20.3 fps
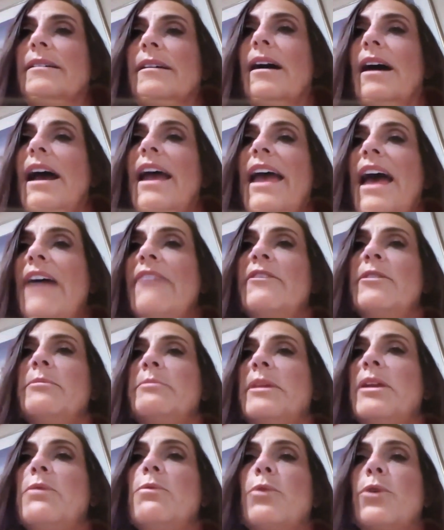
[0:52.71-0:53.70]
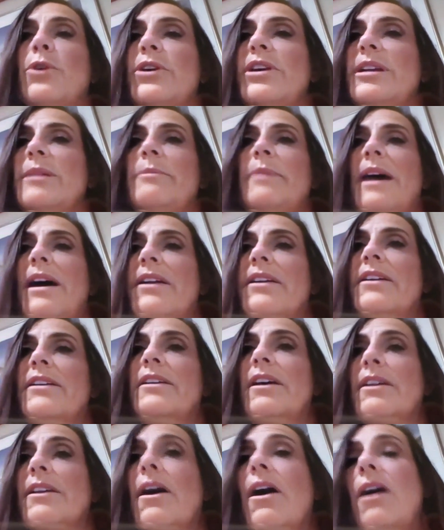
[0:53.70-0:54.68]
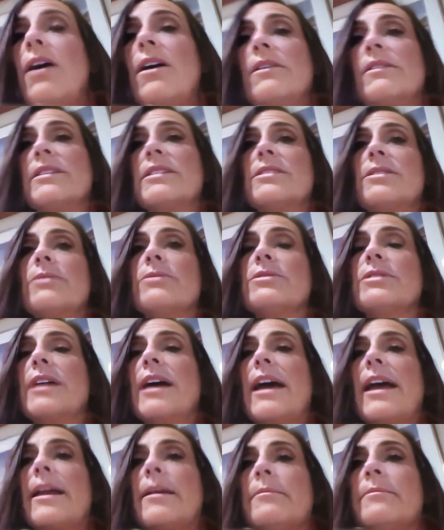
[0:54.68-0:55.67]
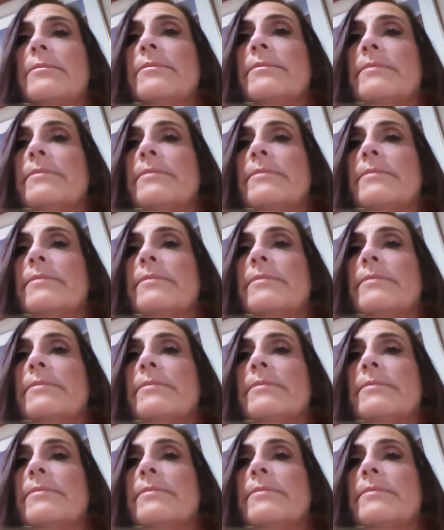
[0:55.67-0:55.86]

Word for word: I haven't been worried about it at all this whole time.